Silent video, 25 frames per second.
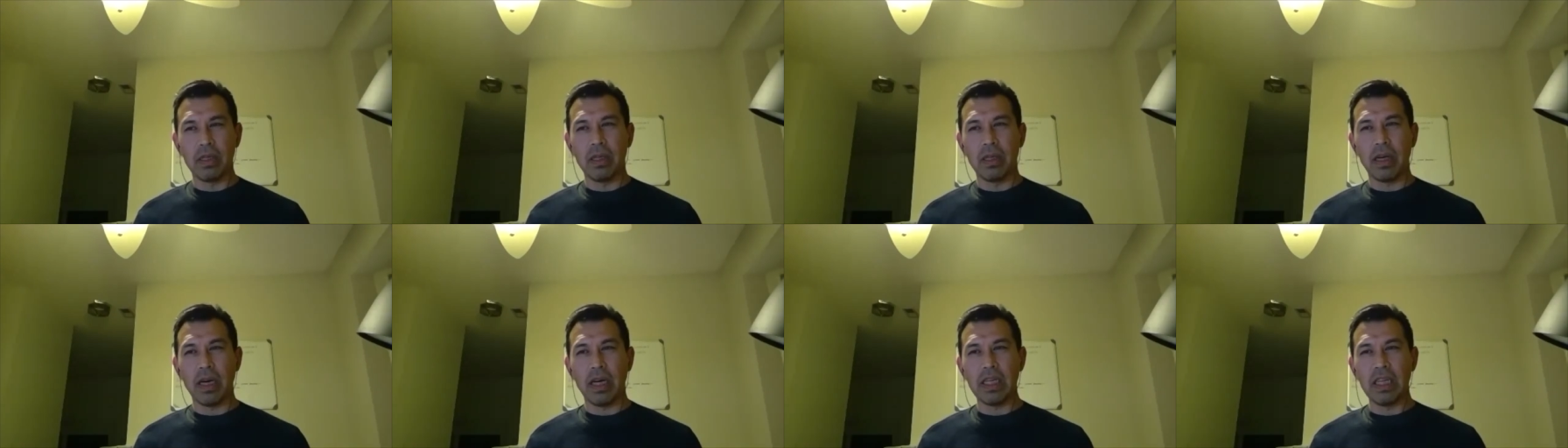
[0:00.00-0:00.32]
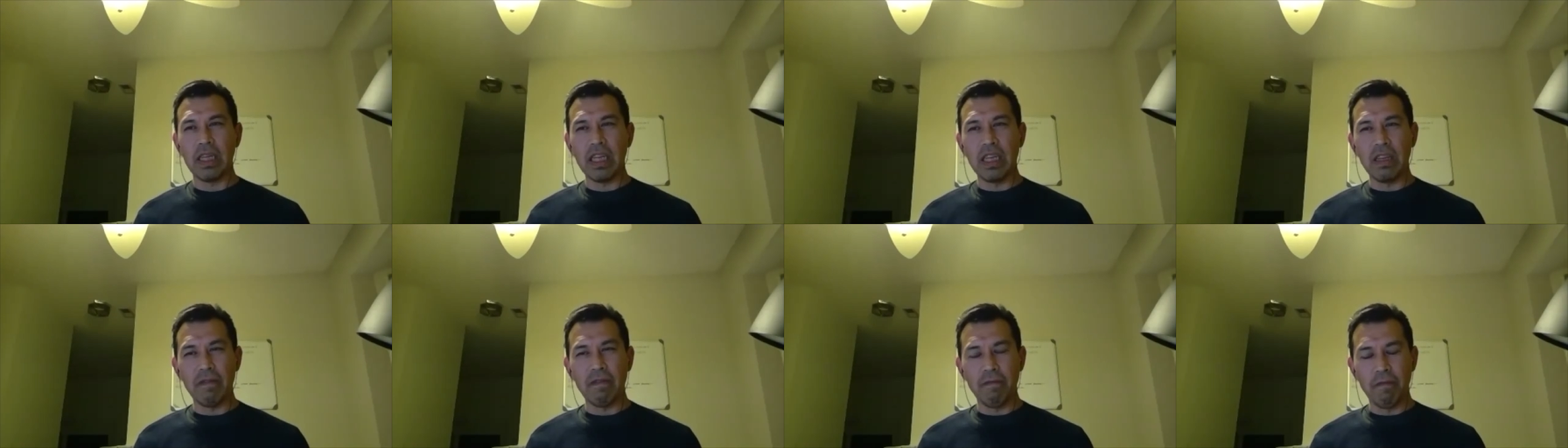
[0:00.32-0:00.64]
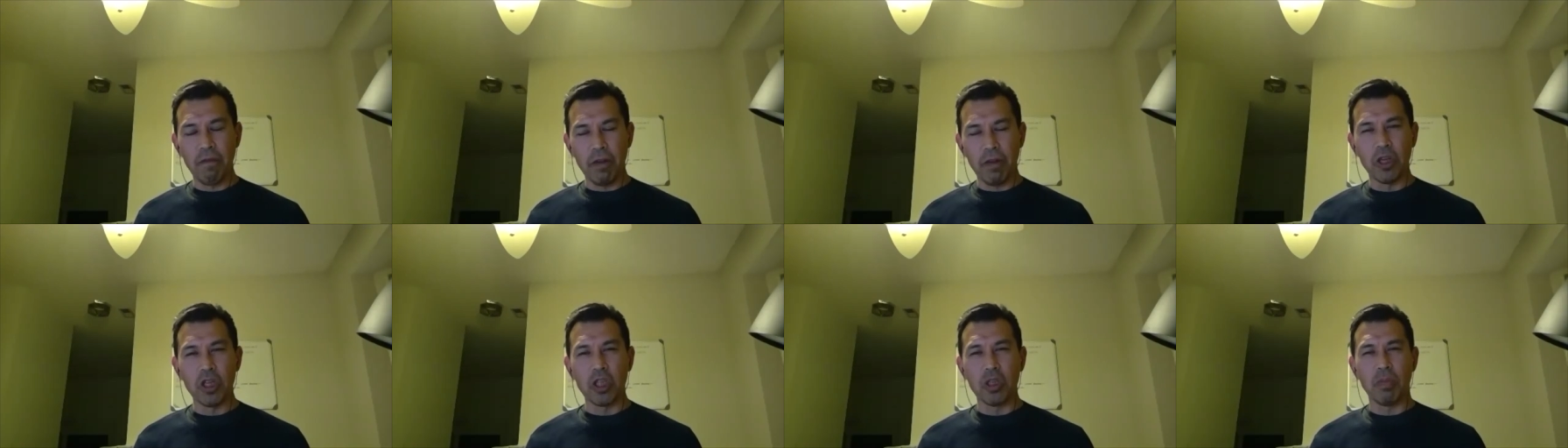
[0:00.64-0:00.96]
I need to
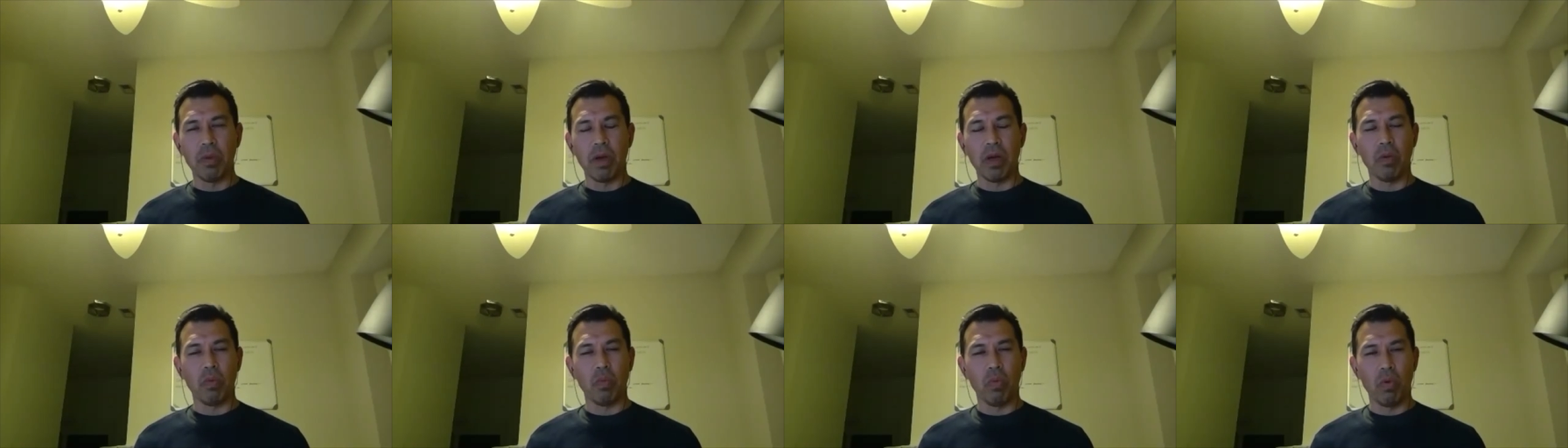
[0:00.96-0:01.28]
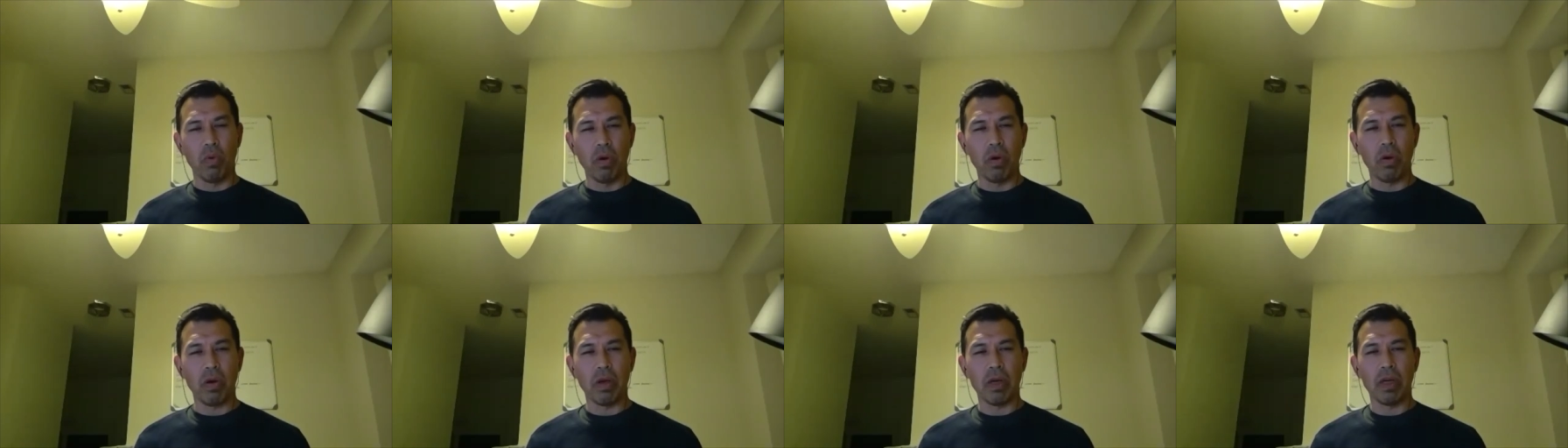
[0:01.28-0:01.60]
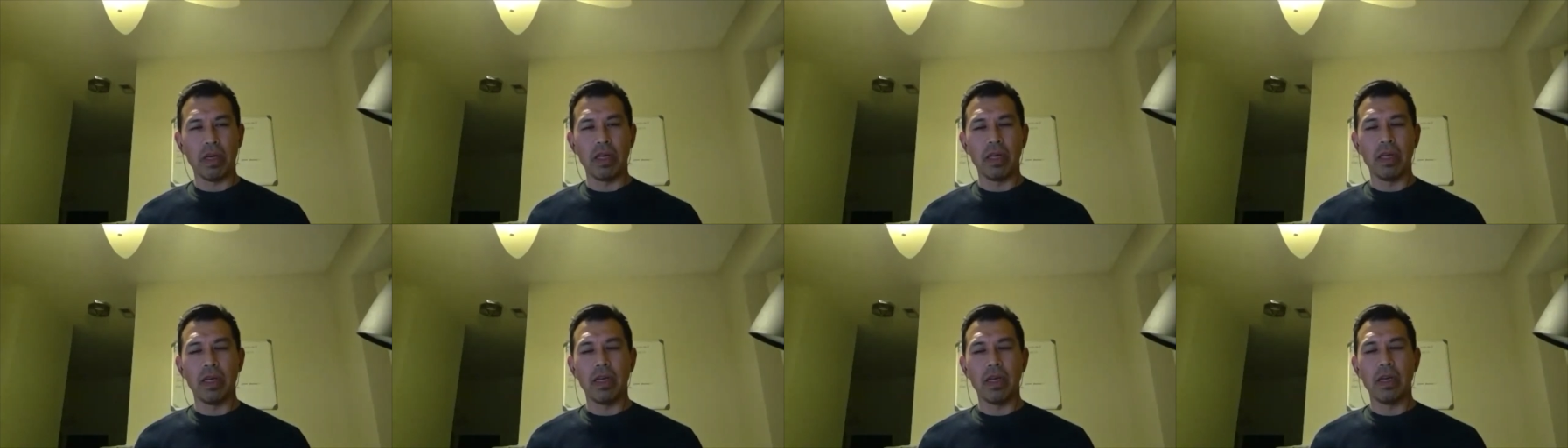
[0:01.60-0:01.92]
finish my work."
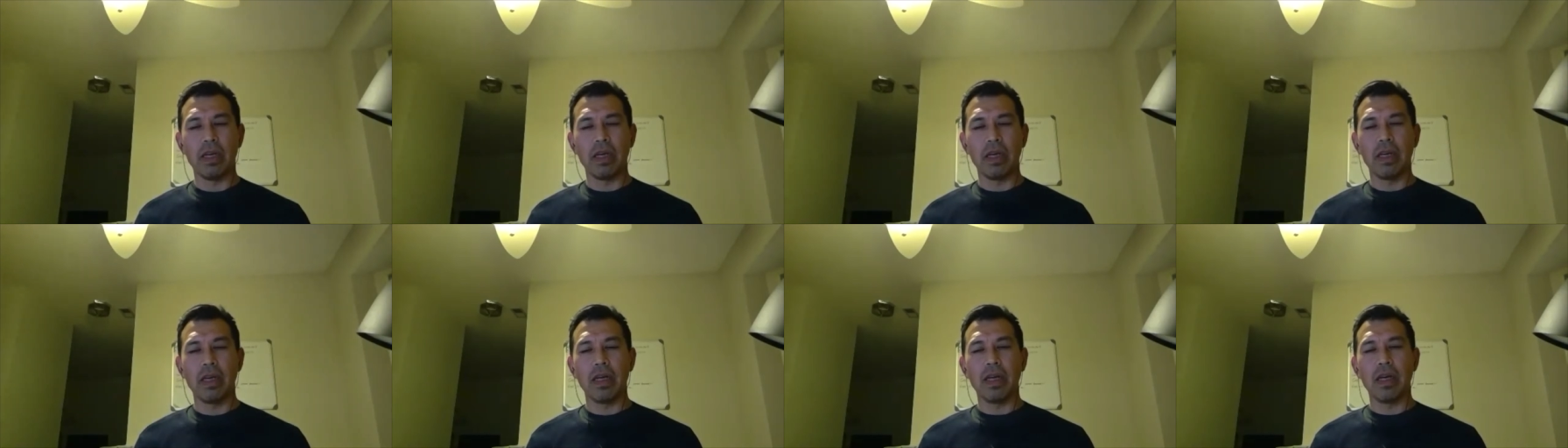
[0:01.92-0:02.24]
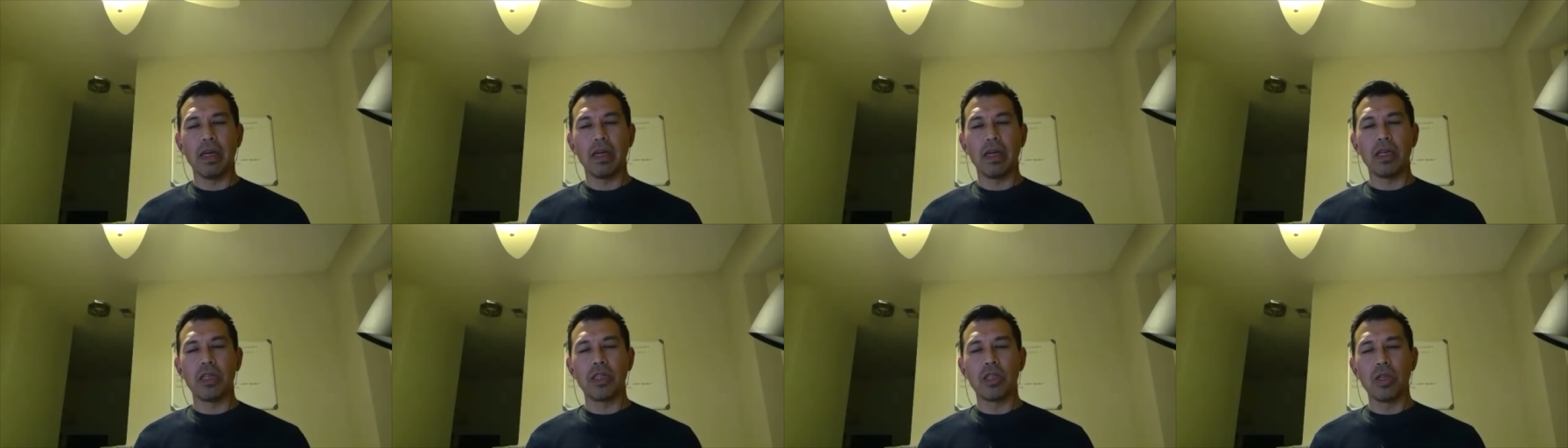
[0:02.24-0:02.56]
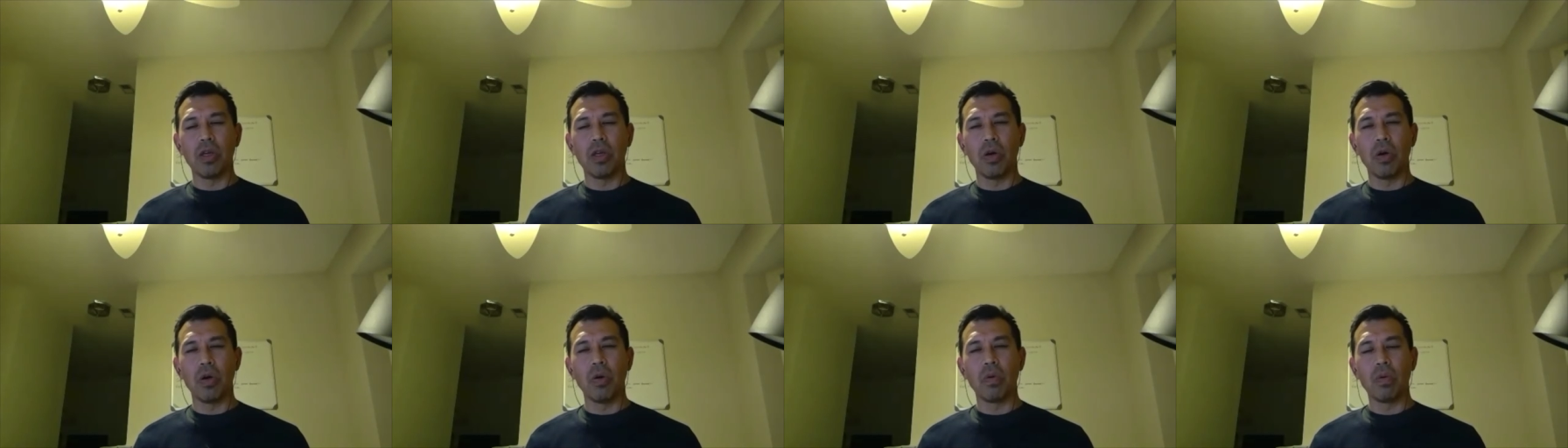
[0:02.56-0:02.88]

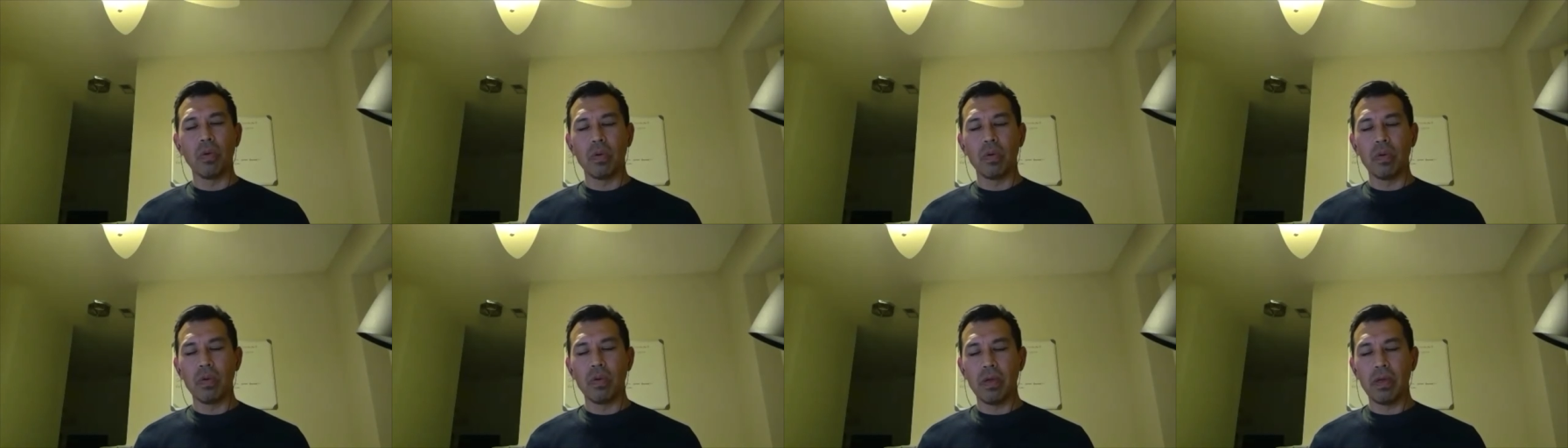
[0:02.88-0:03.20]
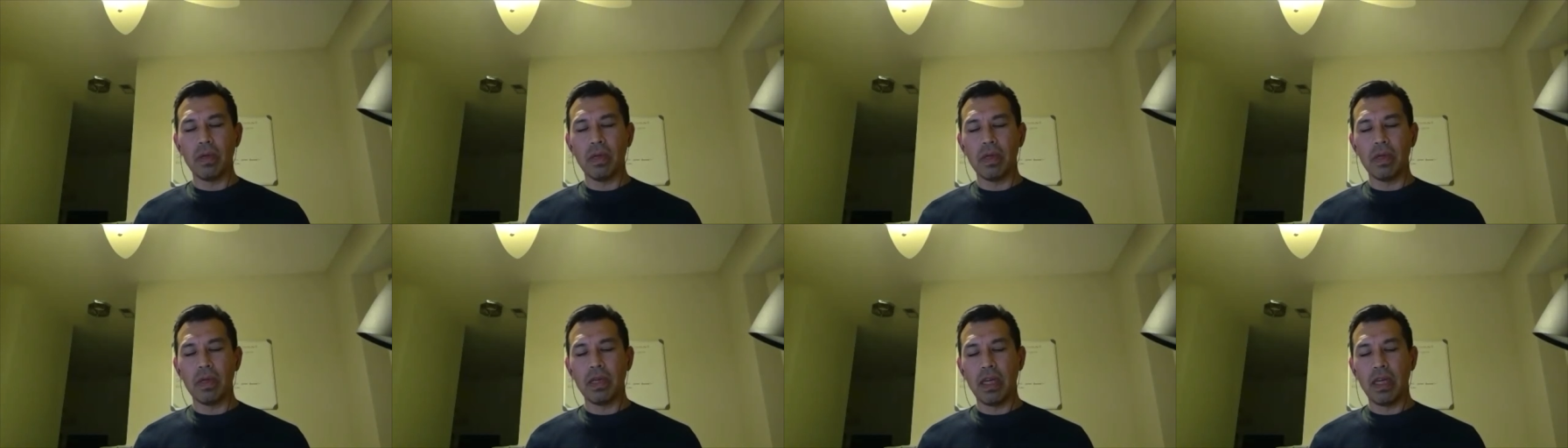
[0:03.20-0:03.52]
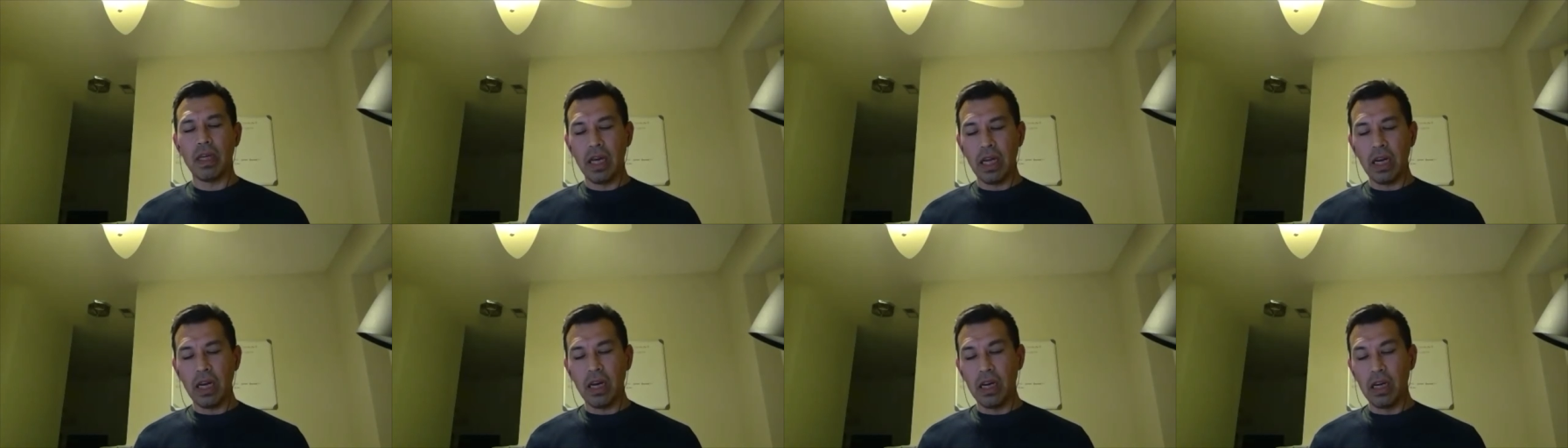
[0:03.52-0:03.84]
So he
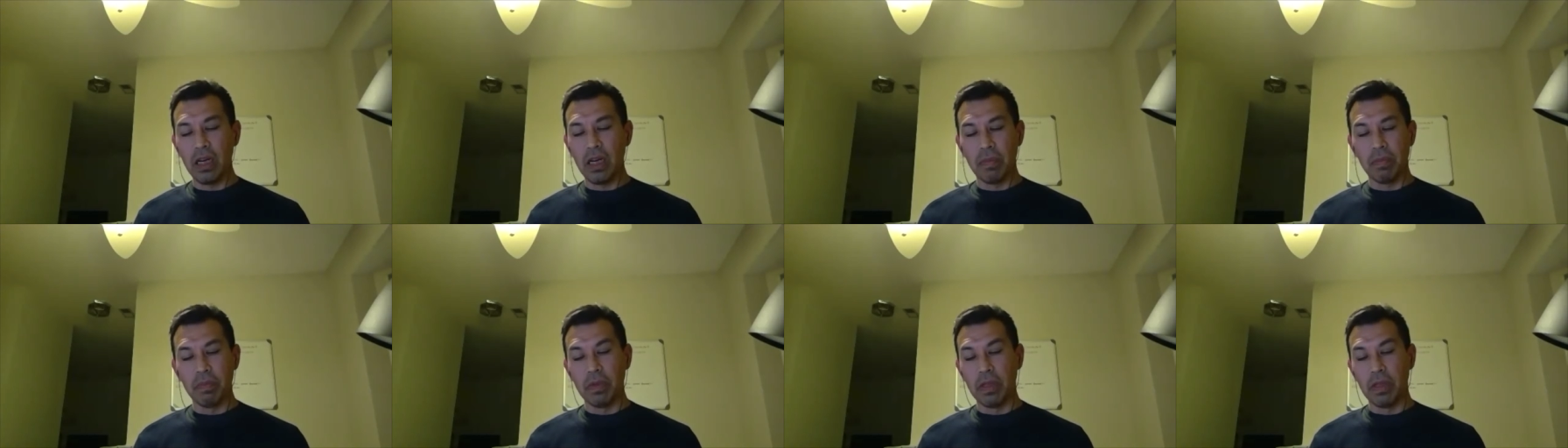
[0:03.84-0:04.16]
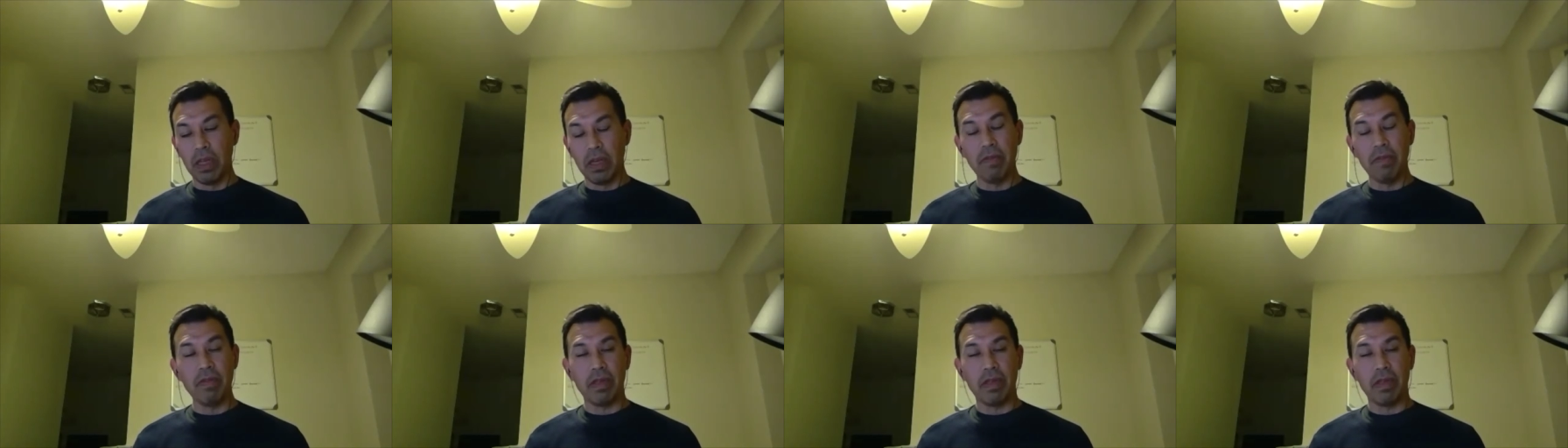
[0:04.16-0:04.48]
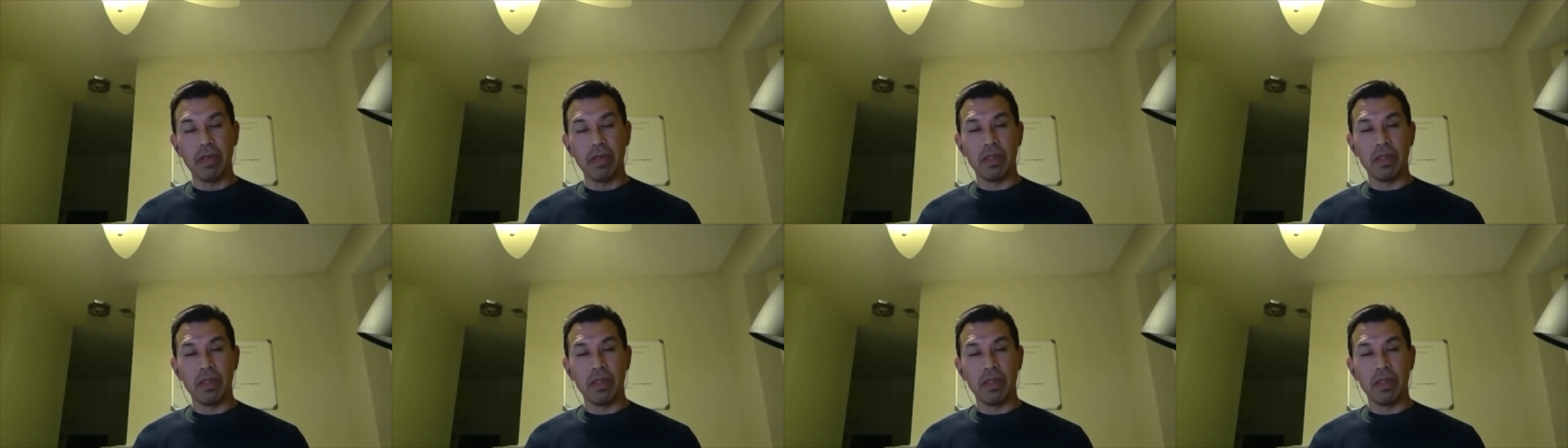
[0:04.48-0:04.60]
ended up living.